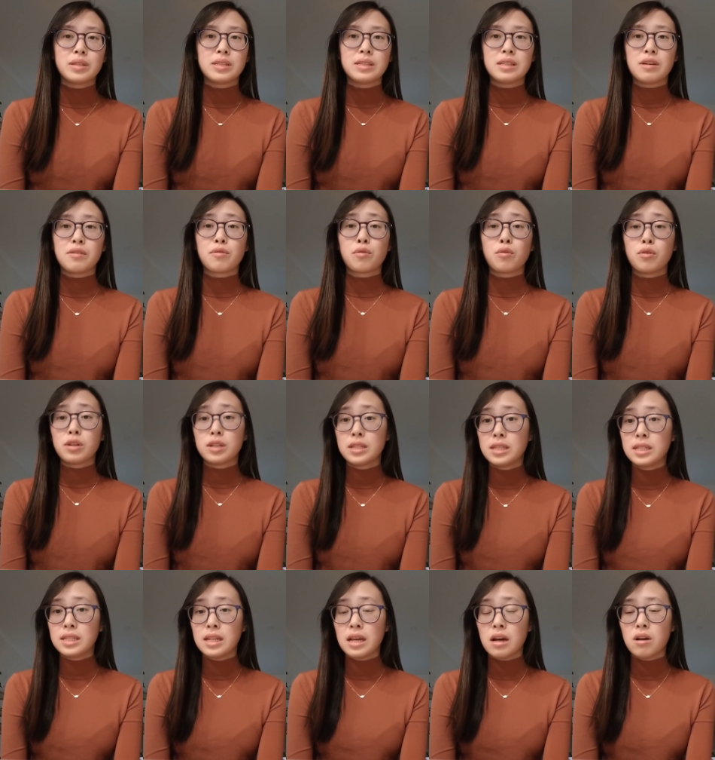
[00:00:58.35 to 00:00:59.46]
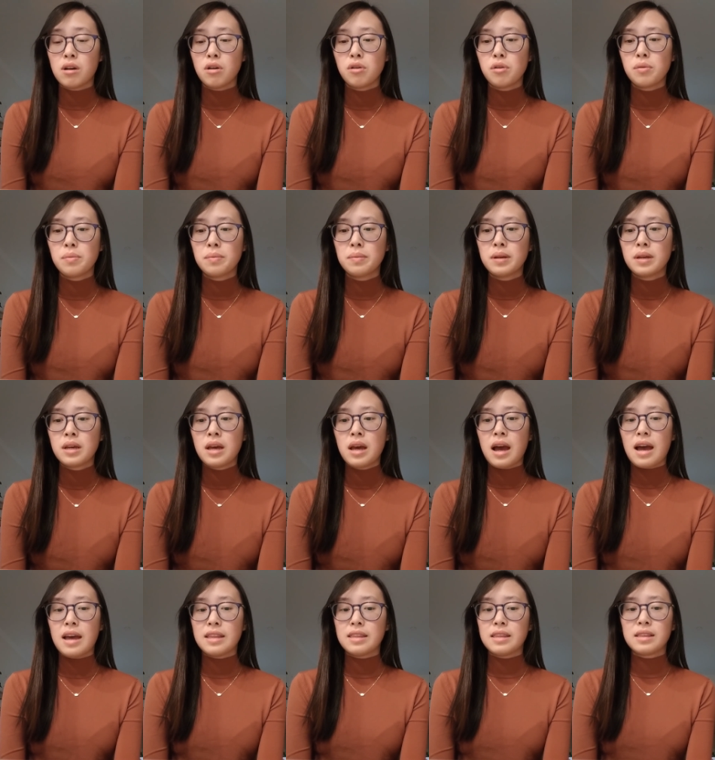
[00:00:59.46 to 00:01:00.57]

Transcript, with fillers: is self-quarantined at home, I